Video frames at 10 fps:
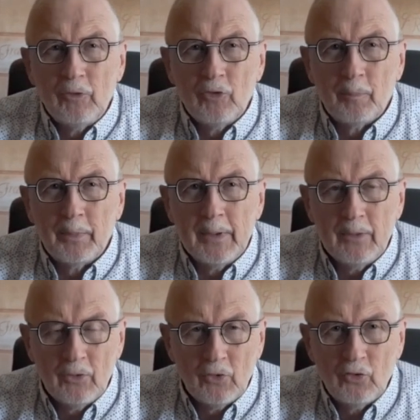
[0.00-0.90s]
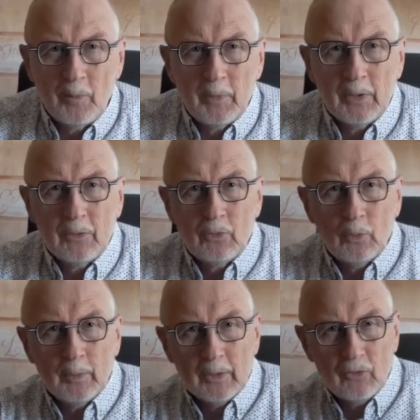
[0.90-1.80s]
with a print similar
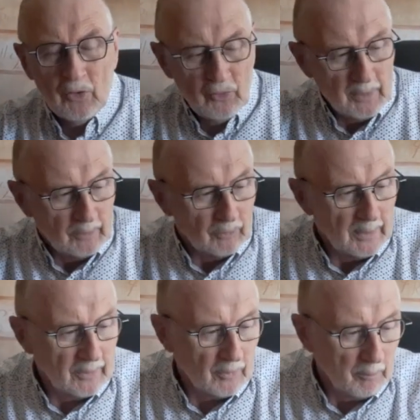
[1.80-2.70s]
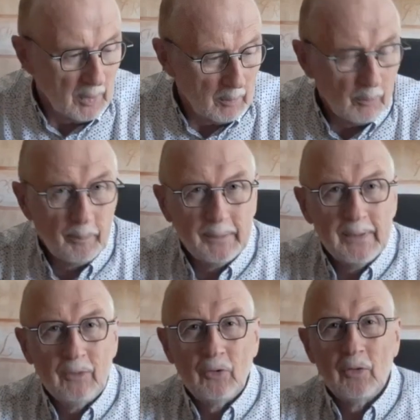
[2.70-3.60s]
to the existing red marble
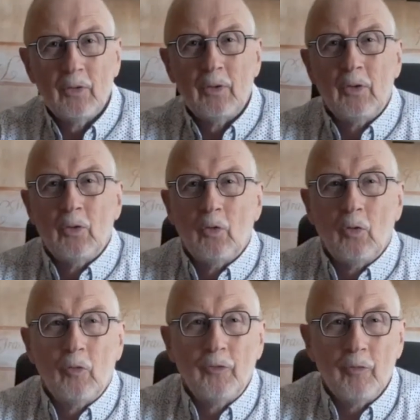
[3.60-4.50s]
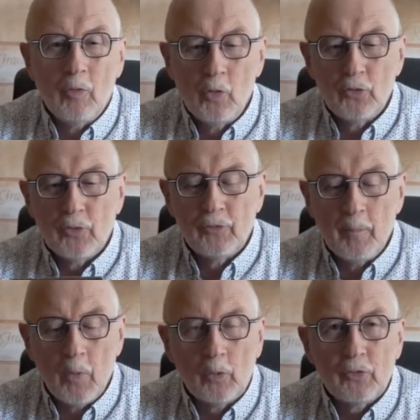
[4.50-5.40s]
print of the walls of
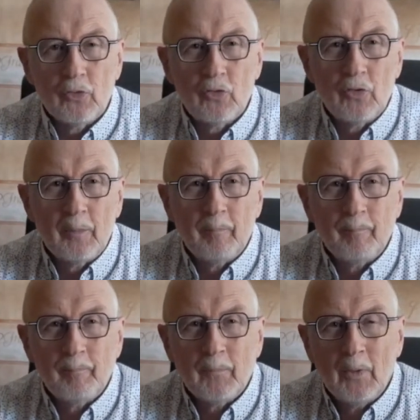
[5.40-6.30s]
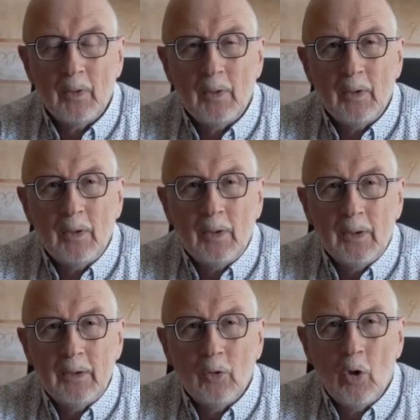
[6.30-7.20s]
the boxes.
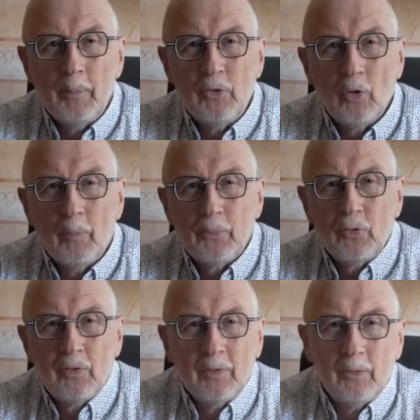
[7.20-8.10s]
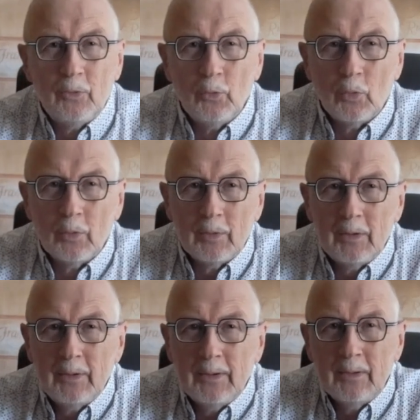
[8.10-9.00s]
In the hobby shops, nor
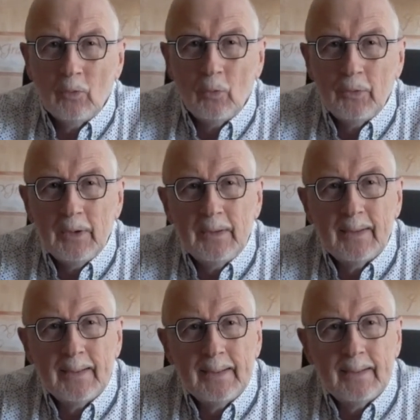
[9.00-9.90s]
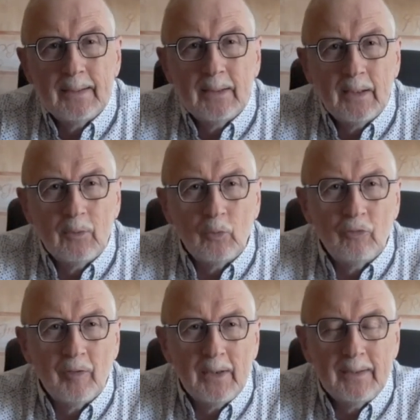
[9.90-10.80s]
on the internet, I
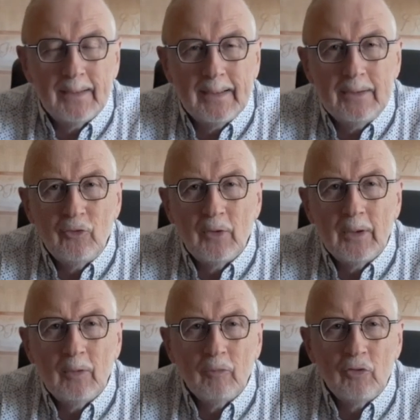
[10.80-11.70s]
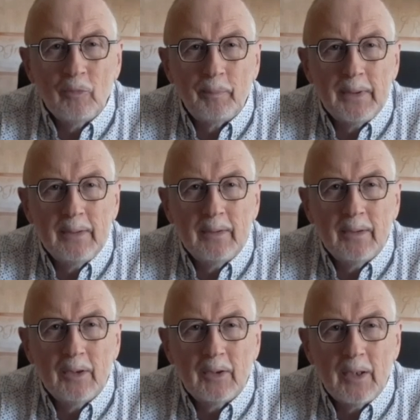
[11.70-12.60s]
could find anything with a print
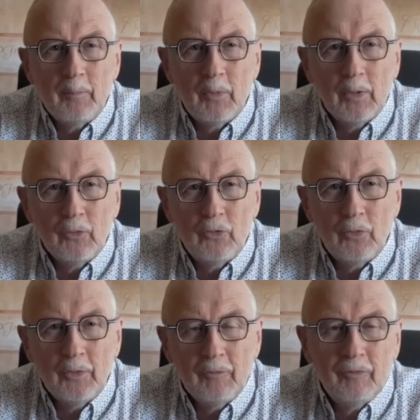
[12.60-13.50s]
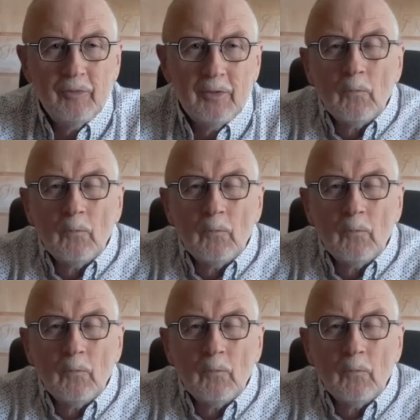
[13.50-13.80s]
that came close enough.